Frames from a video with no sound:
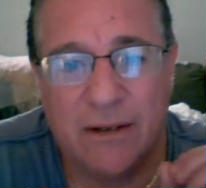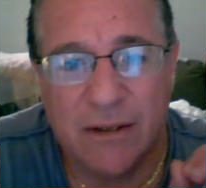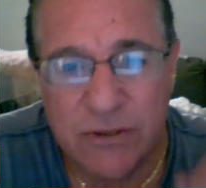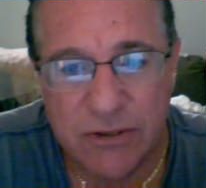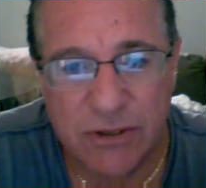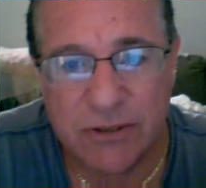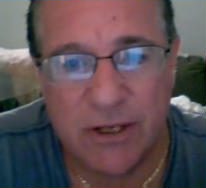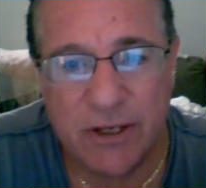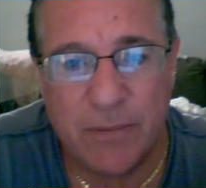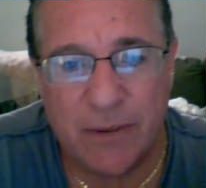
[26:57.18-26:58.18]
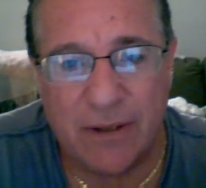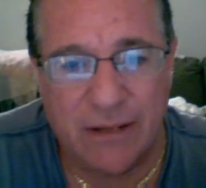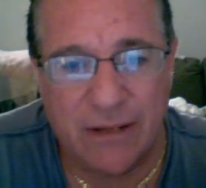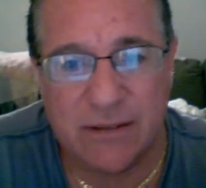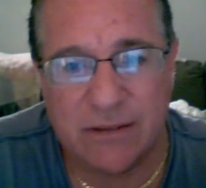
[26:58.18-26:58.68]
just keeping
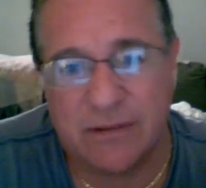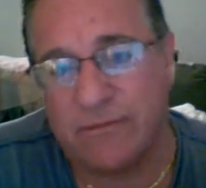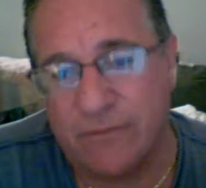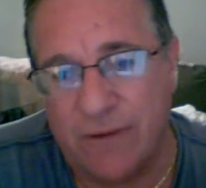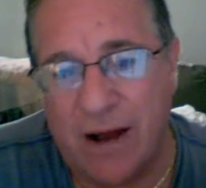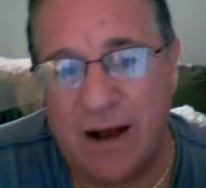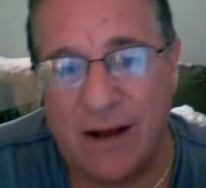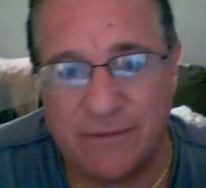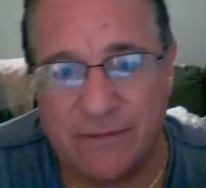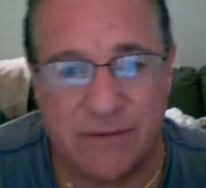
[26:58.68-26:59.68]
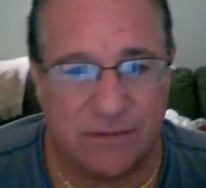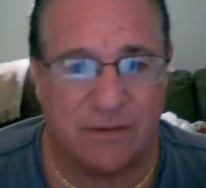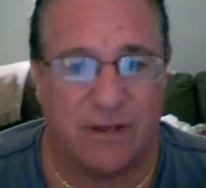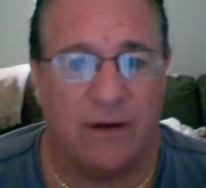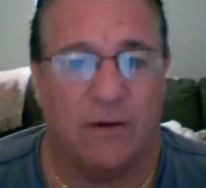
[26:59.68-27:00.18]
aces and fives,
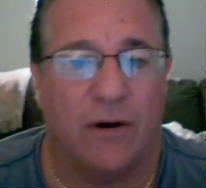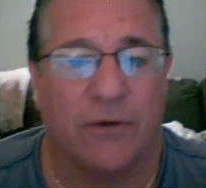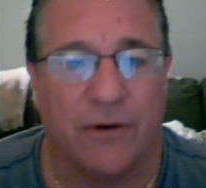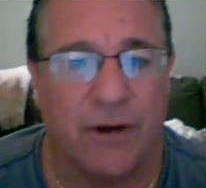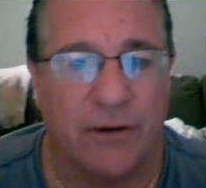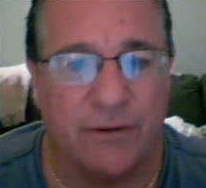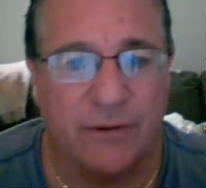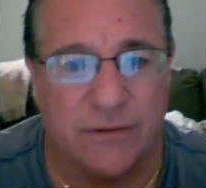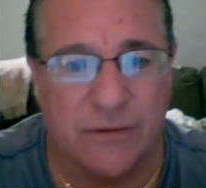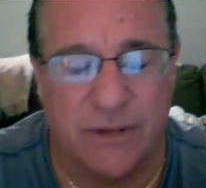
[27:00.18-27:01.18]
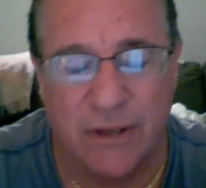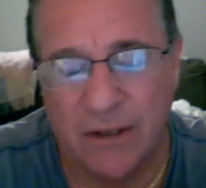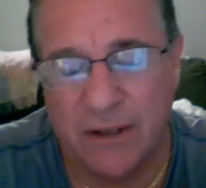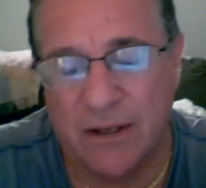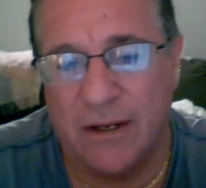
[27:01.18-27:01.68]
over and unders.
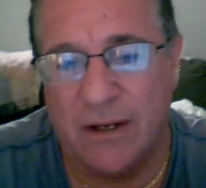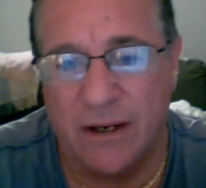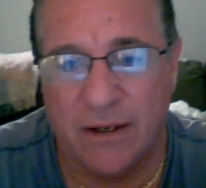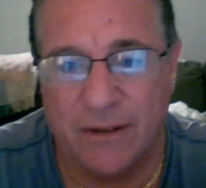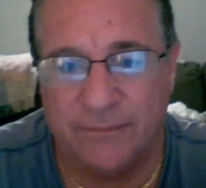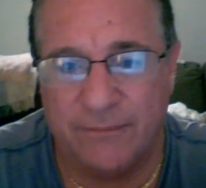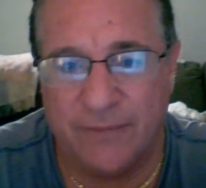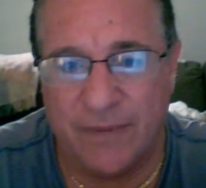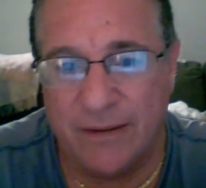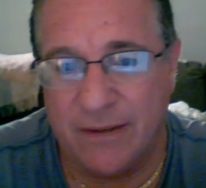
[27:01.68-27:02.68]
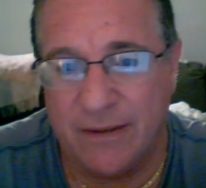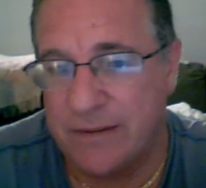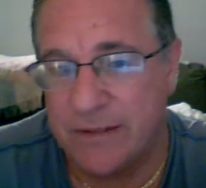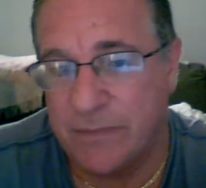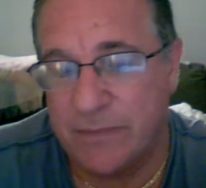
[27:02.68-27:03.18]
And then you
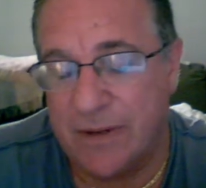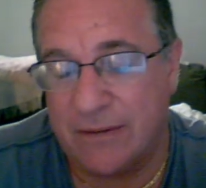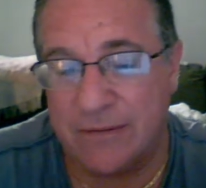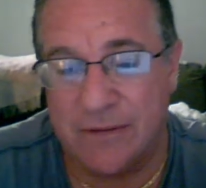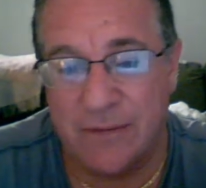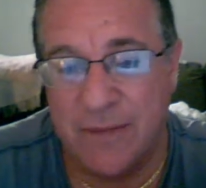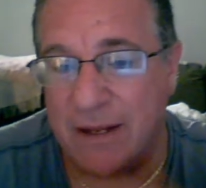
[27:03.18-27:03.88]
just, to me,